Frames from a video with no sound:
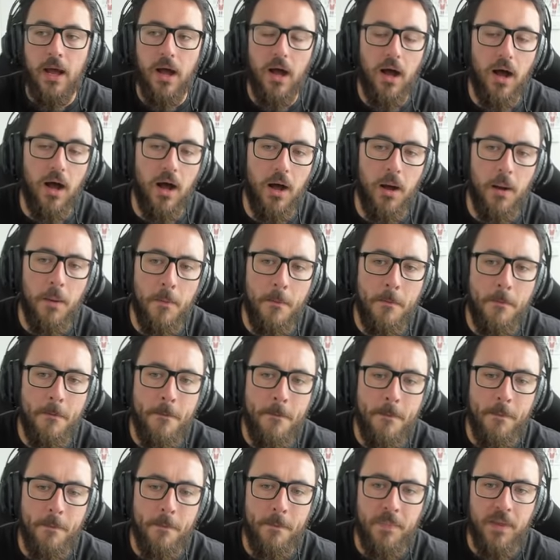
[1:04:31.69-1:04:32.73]
Um,
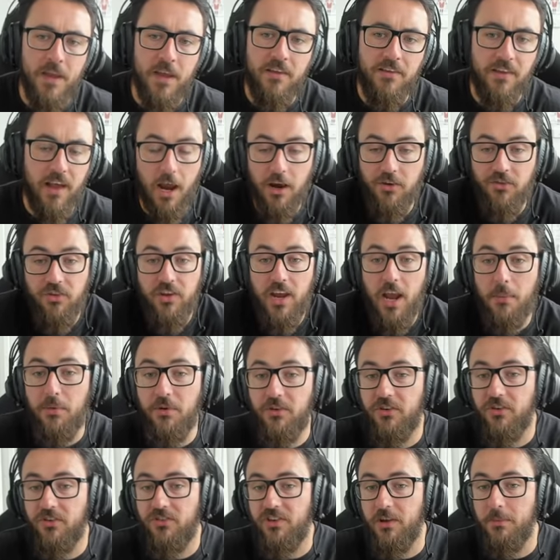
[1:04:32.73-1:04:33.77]
he's actually able to just